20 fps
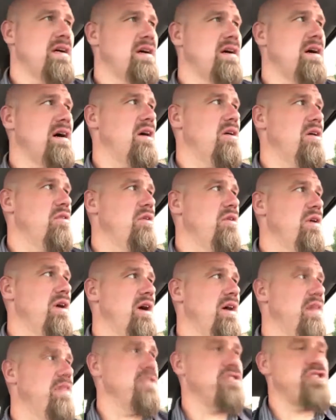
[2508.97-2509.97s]
oh,
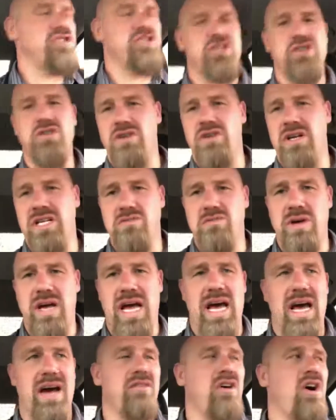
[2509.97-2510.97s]
uh, shootings we
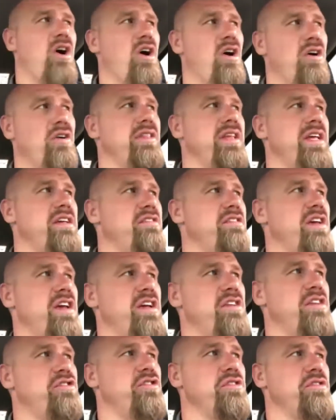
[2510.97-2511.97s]
have, all these
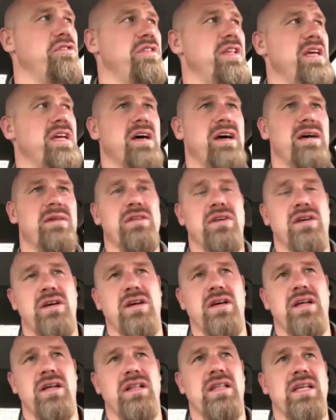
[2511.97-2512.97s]
issues. The uh,
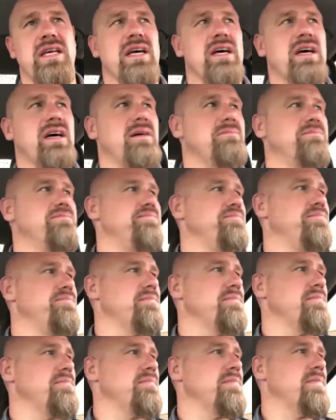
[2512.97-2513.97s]
the the um,
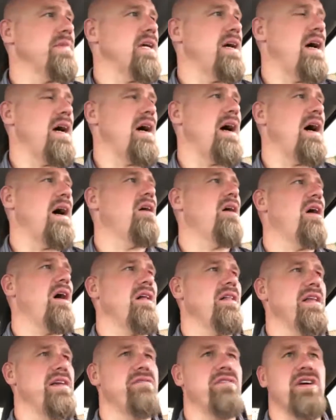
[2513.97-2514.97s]
I,
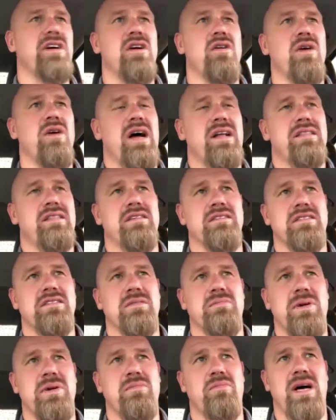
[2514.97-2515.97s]
will even go out there.
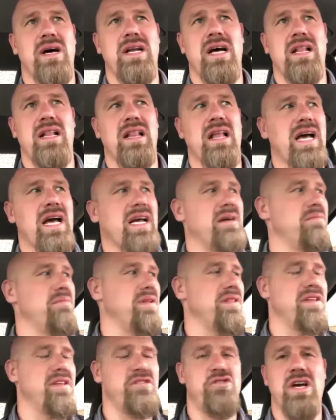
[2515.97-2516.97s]
Some people might not like it,
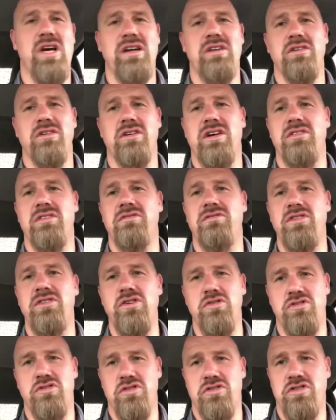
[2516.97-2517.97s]
but the gender
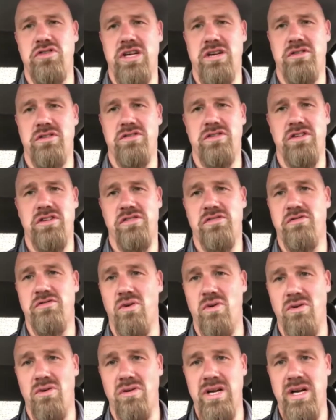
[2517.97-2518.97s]
confusion, gender
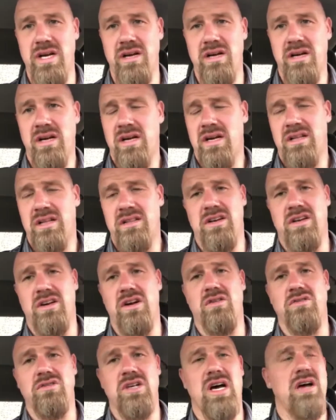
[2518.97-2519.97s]
dysphoria that
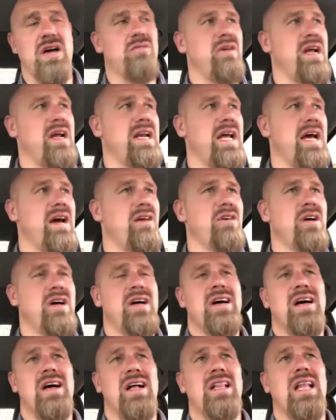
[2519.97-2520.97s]
goes on right now.
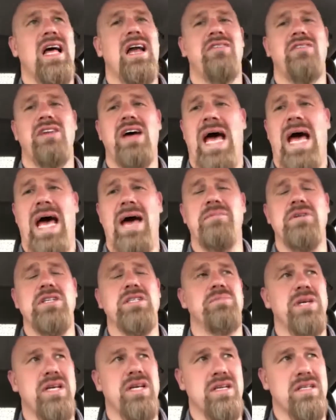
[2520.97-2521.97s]
A lot of it happens
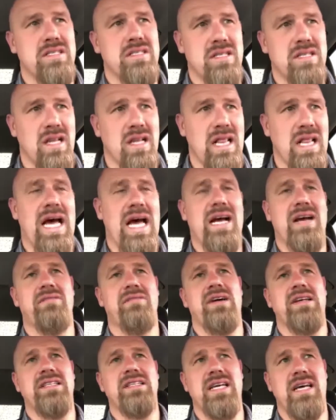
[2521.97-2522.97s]
because of the lack of
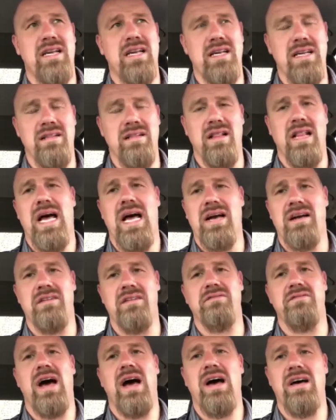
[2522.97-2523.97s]
identity, the lack
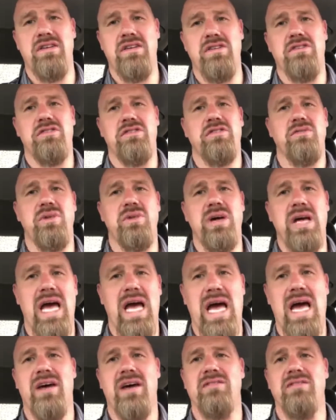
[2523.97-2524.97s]
of values that we
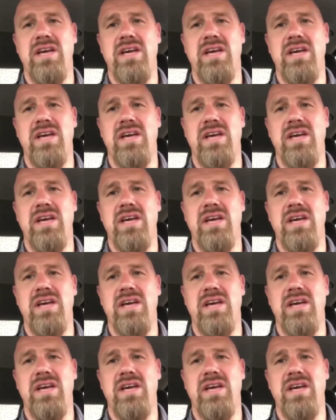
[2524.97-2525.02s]
have